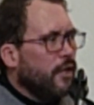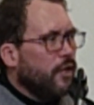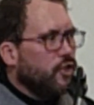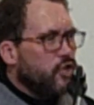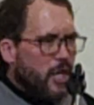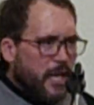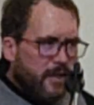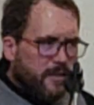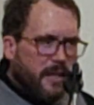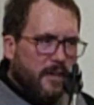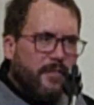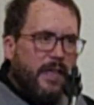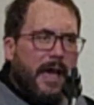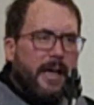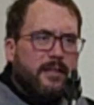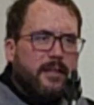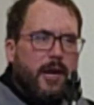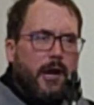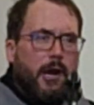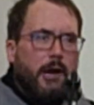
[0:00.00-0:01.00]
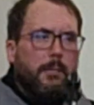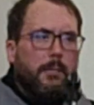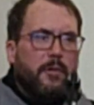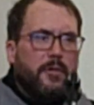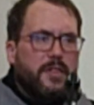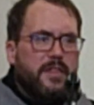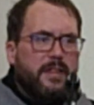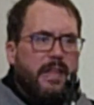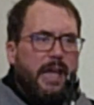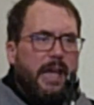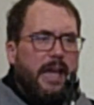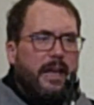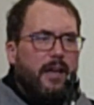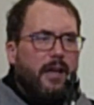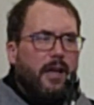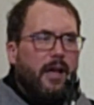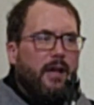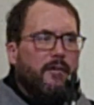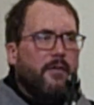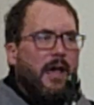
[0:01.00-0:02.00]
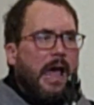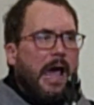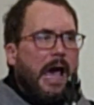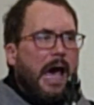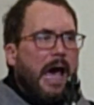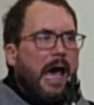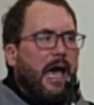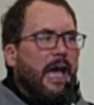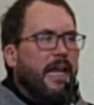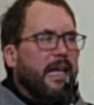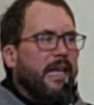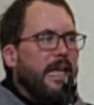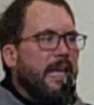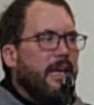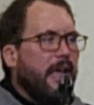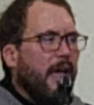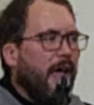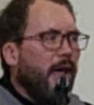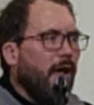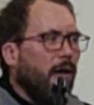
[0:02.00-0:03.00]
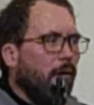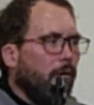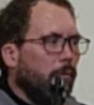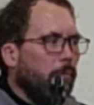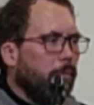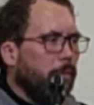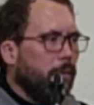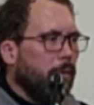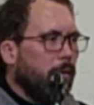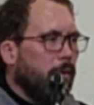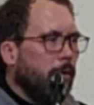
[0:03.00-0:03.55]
She is in that terrible state of, I need help,